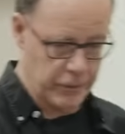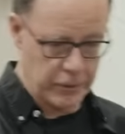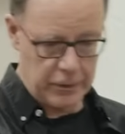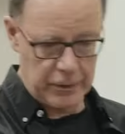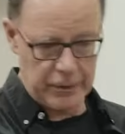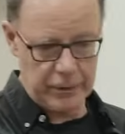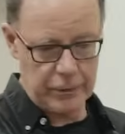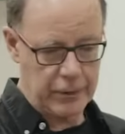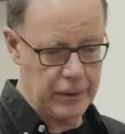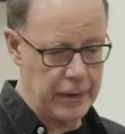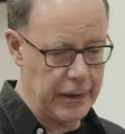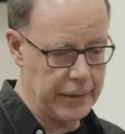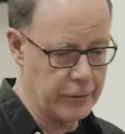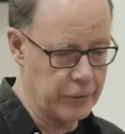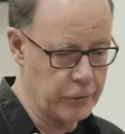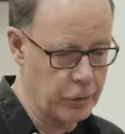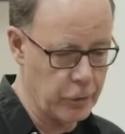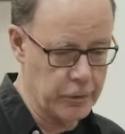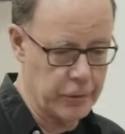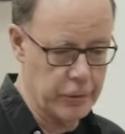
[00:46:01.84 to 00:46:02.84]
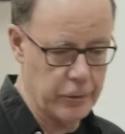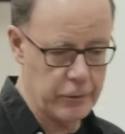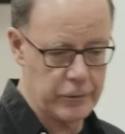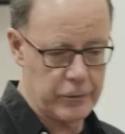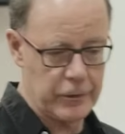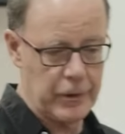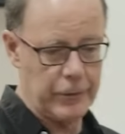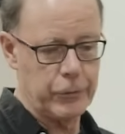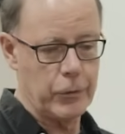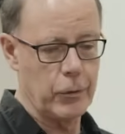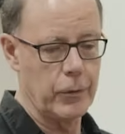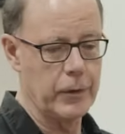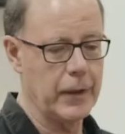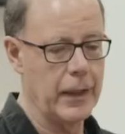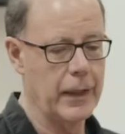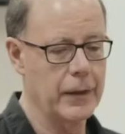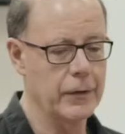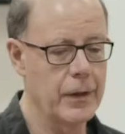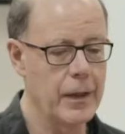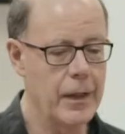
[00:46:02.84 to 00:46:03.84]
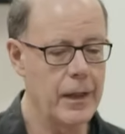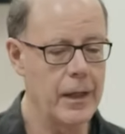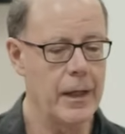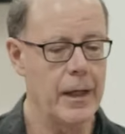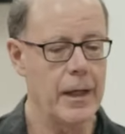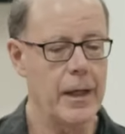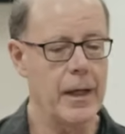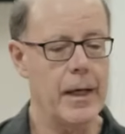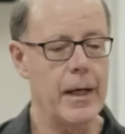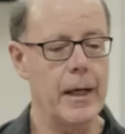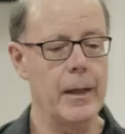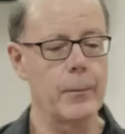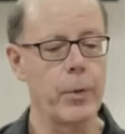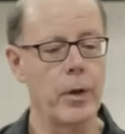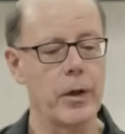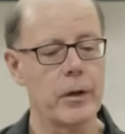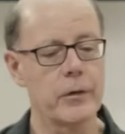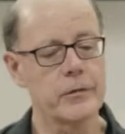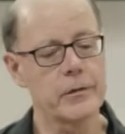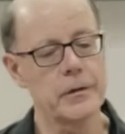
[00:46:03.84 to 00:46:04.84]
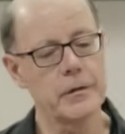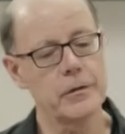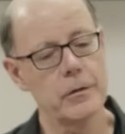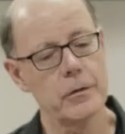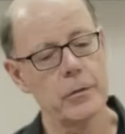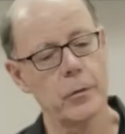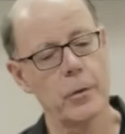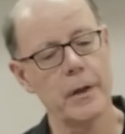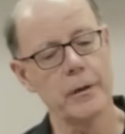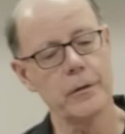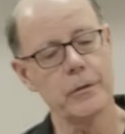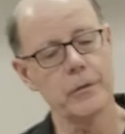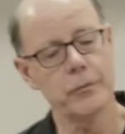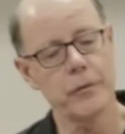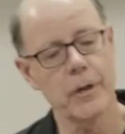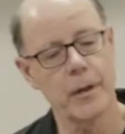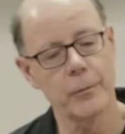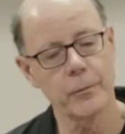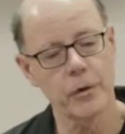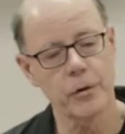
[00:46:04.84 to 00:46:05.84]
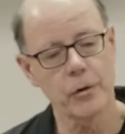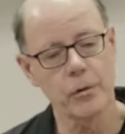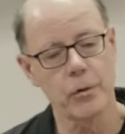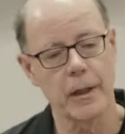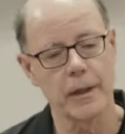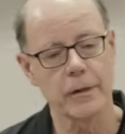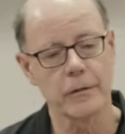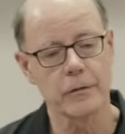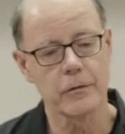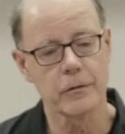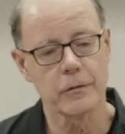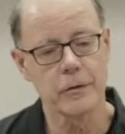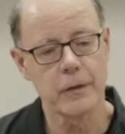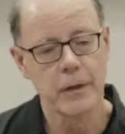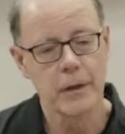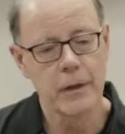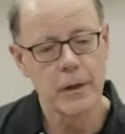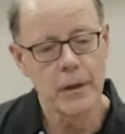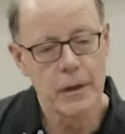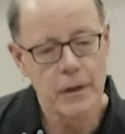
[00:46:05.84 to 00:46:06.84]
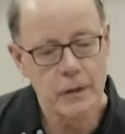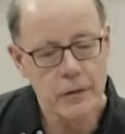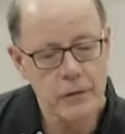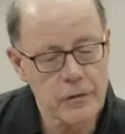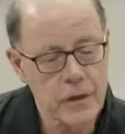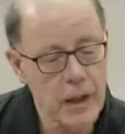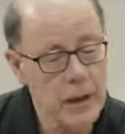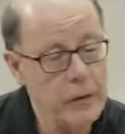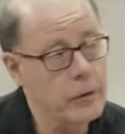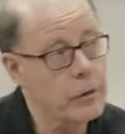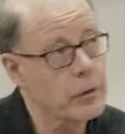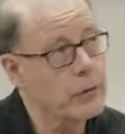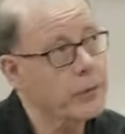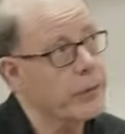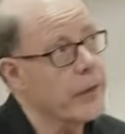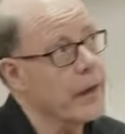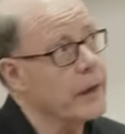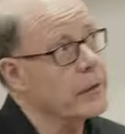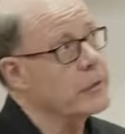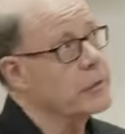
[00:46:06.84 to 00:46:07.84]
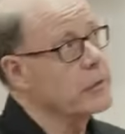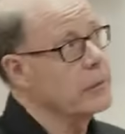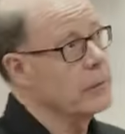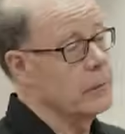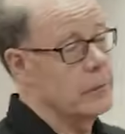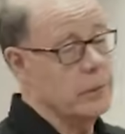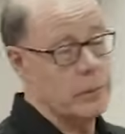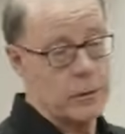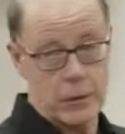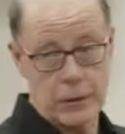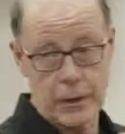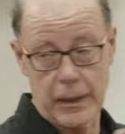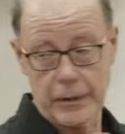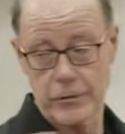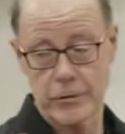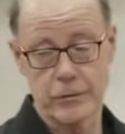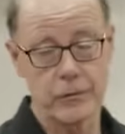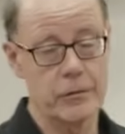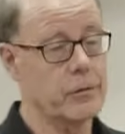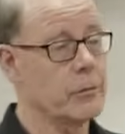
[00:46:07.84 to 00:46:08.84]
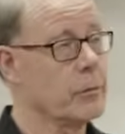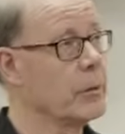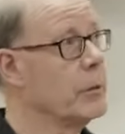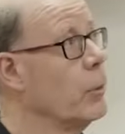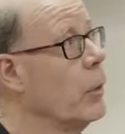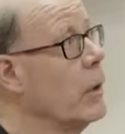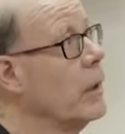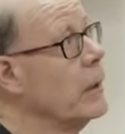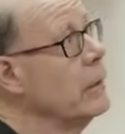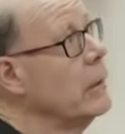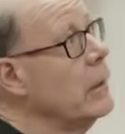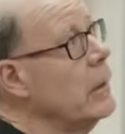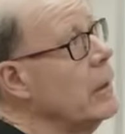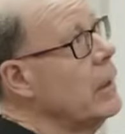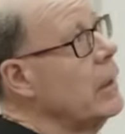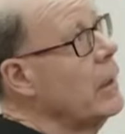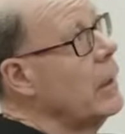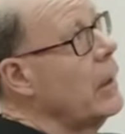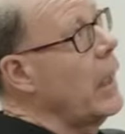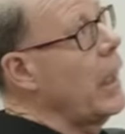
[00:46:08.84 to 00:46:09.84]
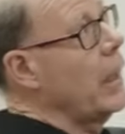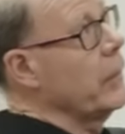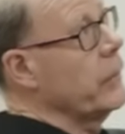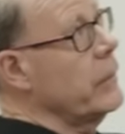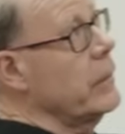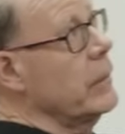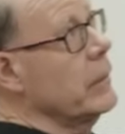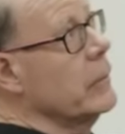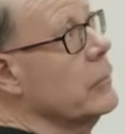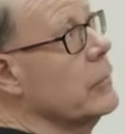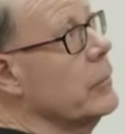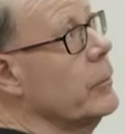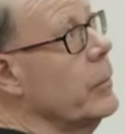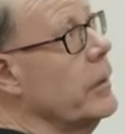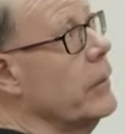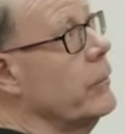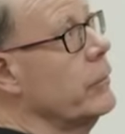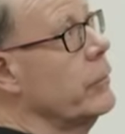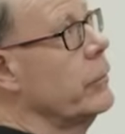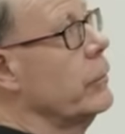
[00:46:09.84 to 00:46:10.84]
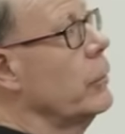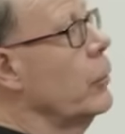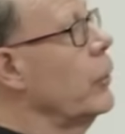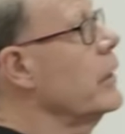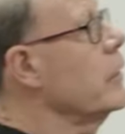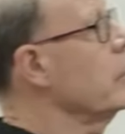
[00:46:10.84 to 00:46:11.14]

gladiatorial stuff going on. And Paul said, you know what? You've come to Christ. Set your affection, Colossians 3:1, on things above. What